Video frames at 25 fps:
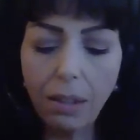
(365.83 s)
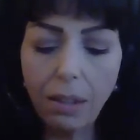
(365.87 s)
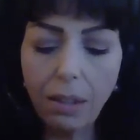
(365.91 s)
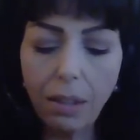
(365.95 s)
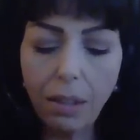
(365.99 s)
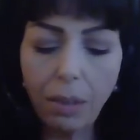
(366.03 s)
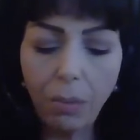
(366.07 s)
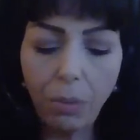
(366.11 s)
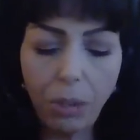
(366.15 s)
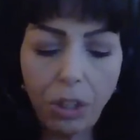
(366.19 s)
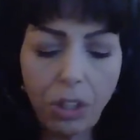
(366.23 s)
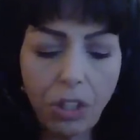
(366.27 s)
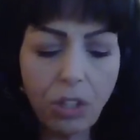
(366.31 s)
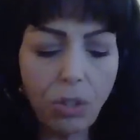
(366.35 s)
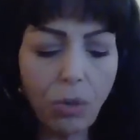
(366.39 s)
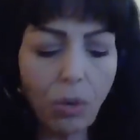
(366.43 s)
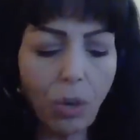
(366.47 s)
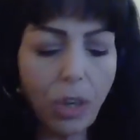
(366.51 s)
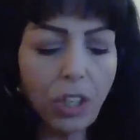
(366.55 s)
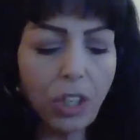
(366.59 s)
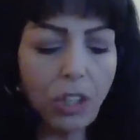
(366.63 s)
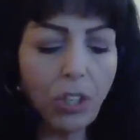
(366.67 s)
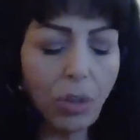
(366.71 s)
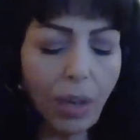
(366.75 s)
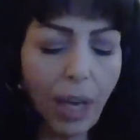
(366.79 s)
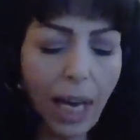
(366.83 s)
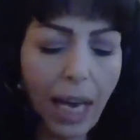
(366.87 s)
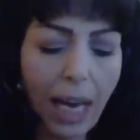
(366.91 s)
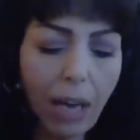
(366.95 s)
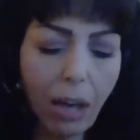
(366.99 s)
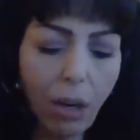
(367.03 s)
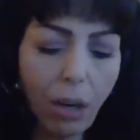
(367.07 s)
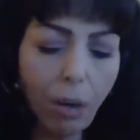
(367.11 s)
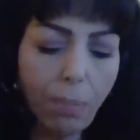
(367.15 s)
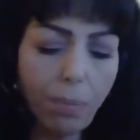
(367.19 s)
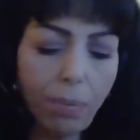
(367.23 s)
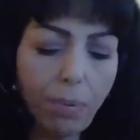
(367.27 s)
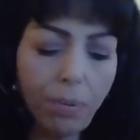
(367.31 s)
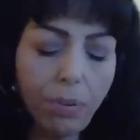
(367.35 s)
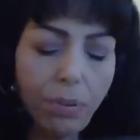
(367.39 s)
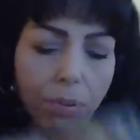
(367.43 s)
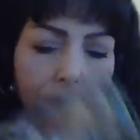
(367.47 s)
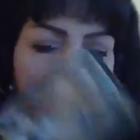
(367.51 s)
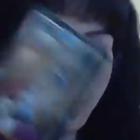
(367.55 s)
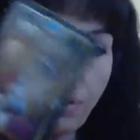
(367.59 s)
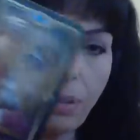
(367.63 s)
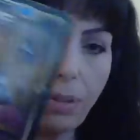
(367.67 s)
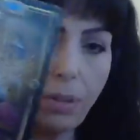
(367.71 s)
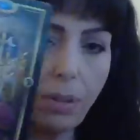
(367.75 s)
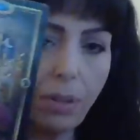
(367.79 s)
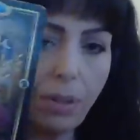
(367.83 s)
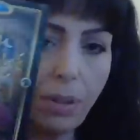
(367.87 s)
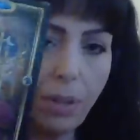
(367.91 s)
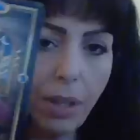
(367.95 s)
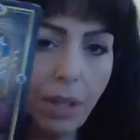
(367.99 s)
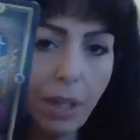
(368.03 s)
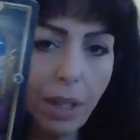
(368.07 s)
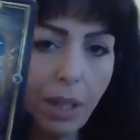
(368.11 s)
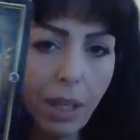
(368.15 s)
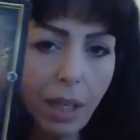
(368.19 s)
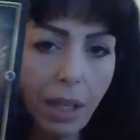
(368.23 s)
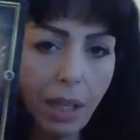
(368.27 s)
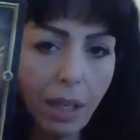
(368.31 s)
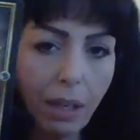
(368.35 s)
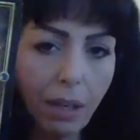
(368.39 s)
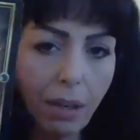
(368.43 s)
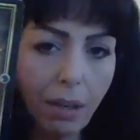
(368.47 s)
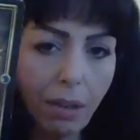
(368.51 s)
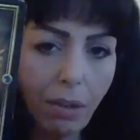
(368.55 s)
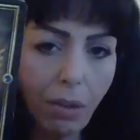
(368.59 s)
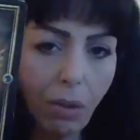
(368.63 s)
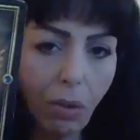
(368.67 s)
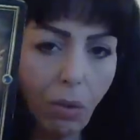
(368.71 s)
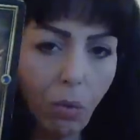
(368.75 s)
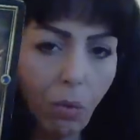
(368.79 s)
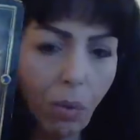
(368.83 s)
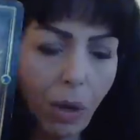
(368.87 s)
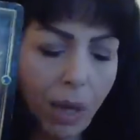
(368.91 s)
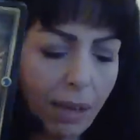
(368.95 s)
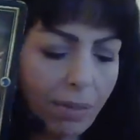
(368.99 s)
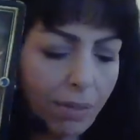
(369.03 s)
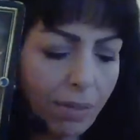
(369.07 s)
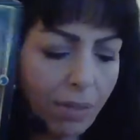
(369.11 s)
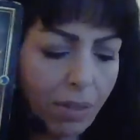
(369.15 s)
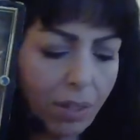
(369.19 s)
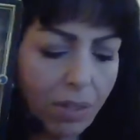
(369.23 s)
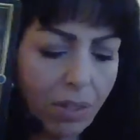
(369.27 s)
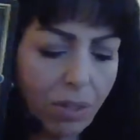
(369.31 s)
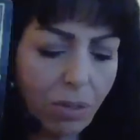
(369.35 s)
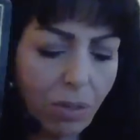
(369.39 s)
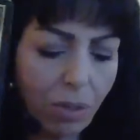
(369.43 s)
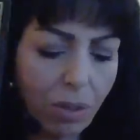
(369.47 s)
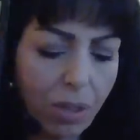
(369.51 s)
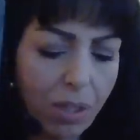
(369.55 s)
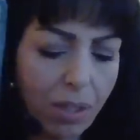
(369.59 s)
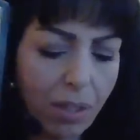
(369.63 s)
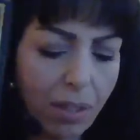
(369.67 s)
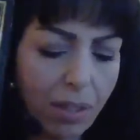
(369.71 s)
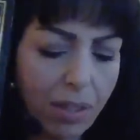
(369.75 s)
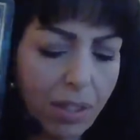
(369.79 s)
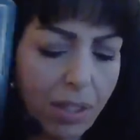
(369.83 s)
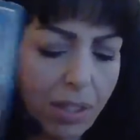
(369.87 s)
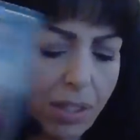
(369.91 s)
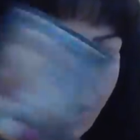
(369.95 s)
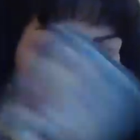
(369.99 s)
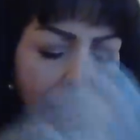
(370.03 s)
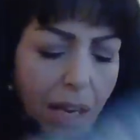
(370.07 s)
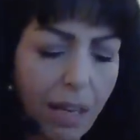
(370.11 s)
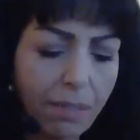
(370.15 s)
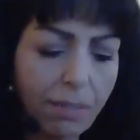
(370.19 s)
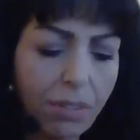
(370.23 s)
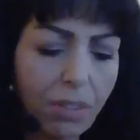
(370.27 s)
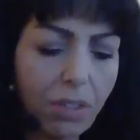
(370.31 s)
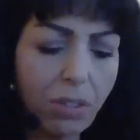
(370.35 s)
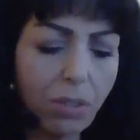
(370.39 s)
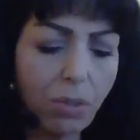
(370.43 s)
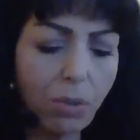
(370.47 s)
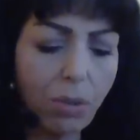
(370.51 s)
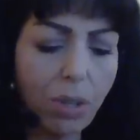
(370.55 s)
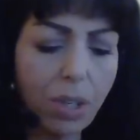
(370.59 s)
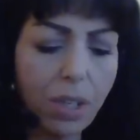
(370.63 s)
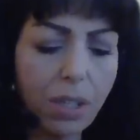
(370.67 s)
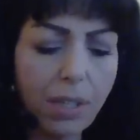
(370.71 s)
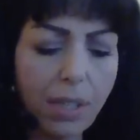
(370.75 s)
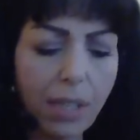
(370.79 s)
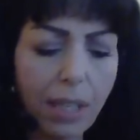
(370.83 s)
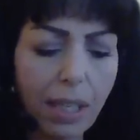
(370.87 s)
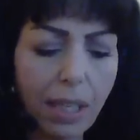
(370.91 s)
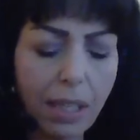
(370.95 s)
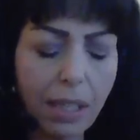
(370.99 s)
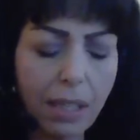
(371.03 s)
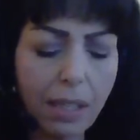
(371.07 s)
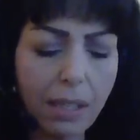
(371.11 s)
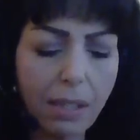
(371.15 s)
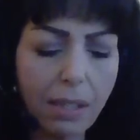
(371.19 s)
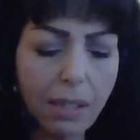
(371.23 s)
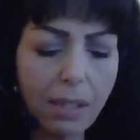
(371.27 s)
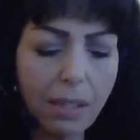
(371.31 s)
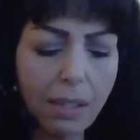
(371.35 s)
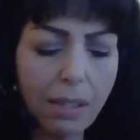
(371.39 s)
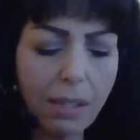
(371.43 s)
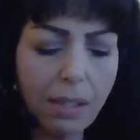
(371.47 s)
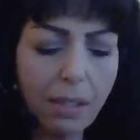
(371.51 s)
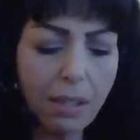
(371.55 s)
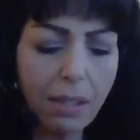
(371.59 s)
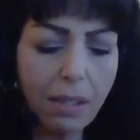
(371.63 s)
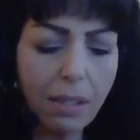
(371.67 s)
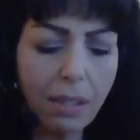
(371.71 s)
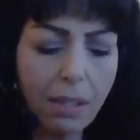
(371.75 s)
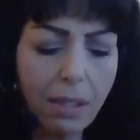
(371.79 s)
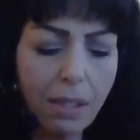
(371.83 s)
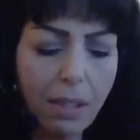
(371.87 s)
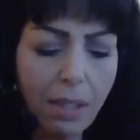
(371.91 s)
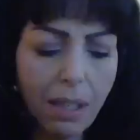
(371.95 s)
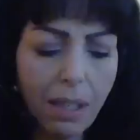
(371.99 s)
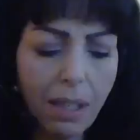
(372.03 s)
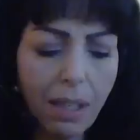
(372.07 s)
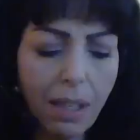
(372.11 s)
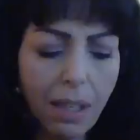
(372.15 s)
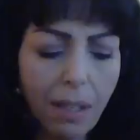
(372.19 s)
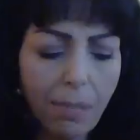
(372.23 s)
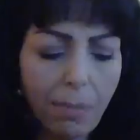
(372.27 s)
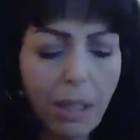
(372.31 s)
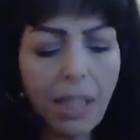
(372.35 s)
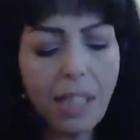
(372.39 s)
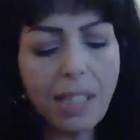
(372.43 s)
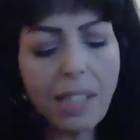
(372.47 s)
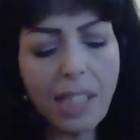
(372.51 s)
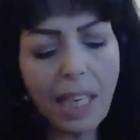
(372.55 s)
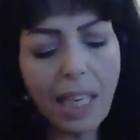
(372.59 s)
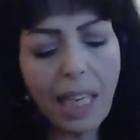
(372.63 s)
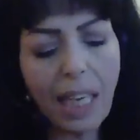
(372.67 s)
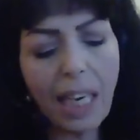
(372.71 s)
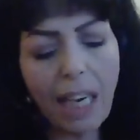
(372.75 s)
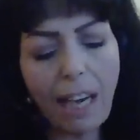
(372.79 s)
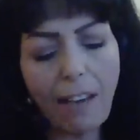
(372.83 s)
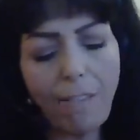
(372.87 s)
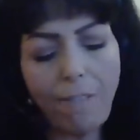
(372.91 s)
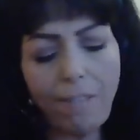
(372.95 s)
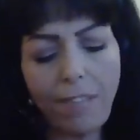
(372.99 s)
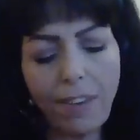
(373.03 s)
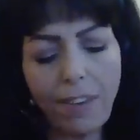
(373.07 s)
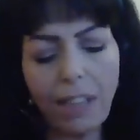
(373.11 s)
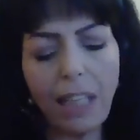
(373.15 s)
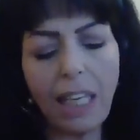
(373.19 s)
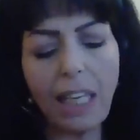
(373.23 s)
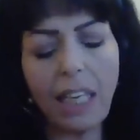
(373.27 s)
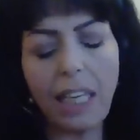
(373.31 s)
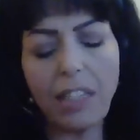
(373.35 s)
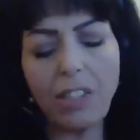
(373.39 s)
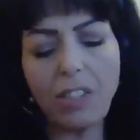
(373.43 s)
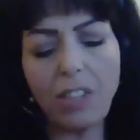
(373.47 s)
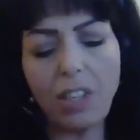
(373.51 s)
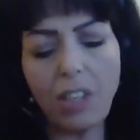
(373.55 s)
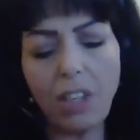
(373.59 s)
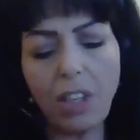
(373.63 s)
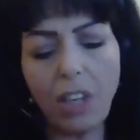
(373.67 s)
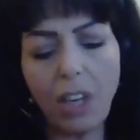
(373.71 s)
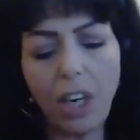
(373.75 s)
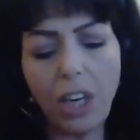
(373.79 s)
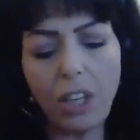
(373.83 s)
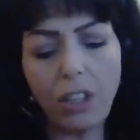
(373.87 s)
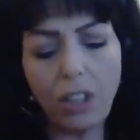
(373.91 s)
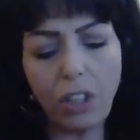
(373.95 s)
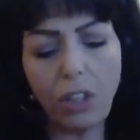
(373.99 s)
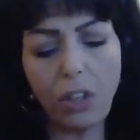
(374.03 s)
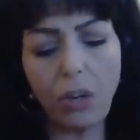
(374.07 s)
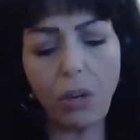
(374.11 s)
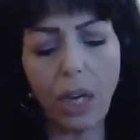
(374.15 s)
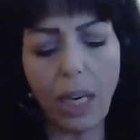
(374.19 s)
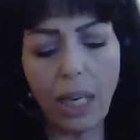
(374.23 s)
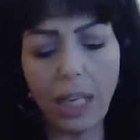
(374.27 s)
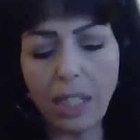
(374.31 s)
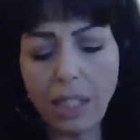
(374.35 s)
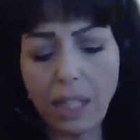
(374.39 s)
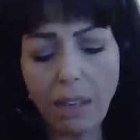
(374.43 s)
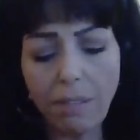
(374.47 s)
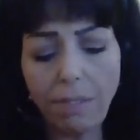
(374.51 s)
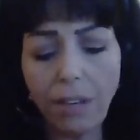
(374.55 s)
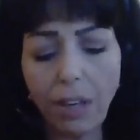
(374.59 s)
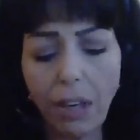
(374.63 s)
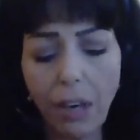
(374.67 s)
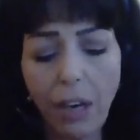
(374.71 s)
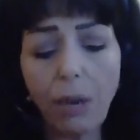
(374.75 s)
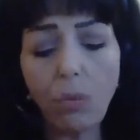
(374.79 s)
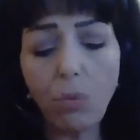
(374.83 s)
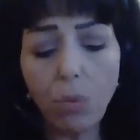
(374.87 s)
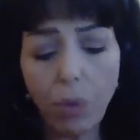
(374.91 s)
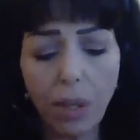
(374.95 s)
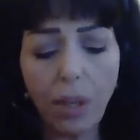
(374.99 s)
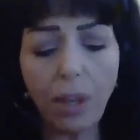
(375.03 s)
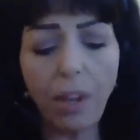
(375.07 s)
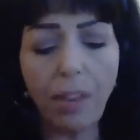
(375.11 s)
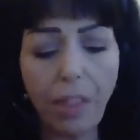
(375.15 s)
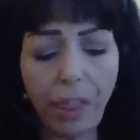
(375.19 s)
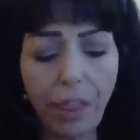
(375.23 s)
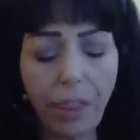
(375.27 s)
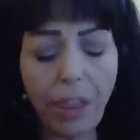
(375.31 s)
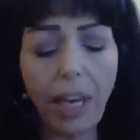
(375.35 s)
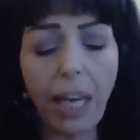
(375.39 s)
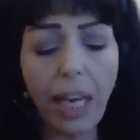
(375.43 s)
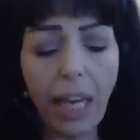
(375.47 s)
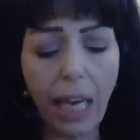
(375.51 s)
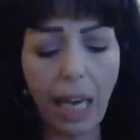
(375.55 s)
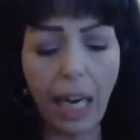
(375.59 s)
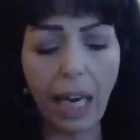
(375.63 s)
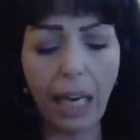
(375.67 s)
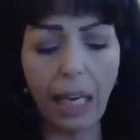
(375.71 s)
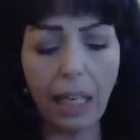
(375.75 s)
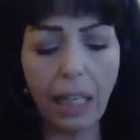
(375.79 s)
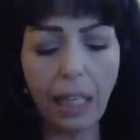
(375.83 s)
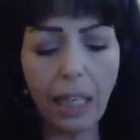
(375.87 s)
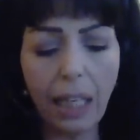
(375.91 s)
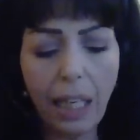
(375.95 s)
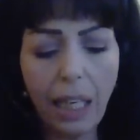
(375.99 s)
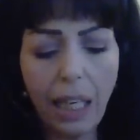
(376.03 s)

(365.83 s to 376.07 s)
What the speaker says: which is going to help whatever the source of this Nine of Swords is. Because again, I feel like it's an undercurrent. It's a very real thing.